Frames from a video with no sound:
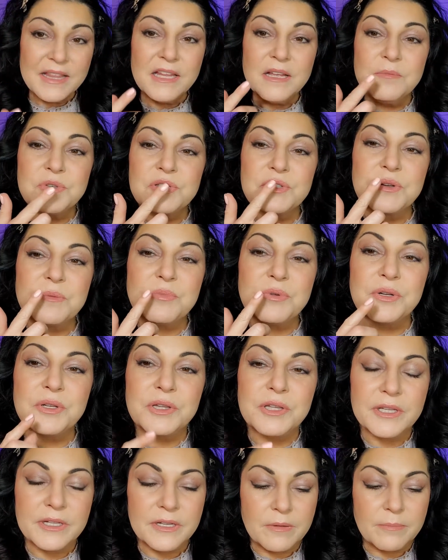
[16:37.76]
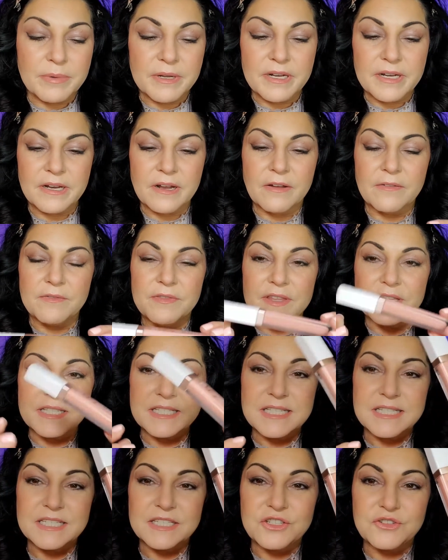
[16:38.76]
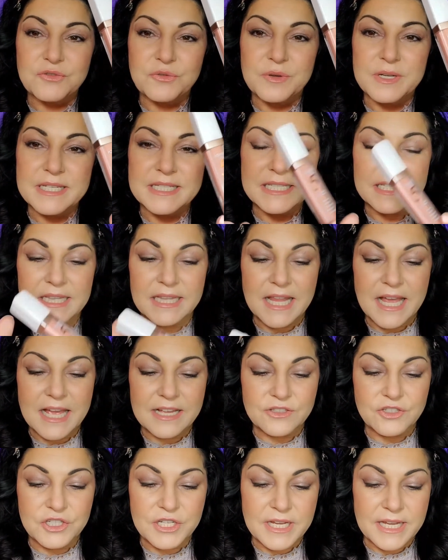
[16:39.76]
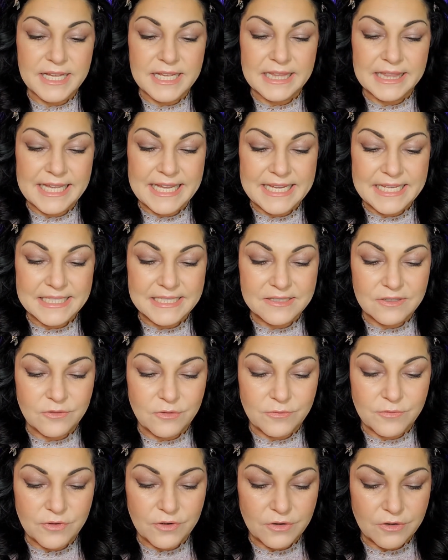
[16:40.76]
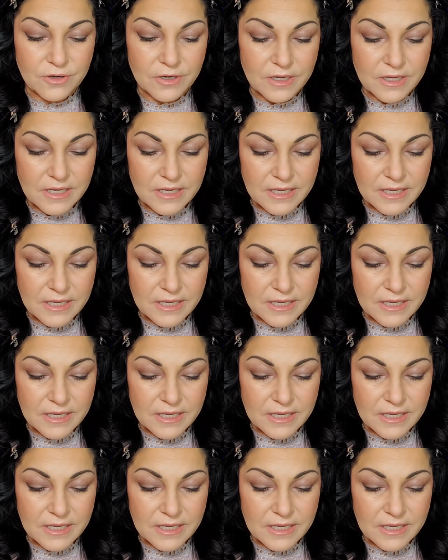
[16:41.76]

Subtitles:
I'm just gonna put a little bit of this Catrice Lache Glaze over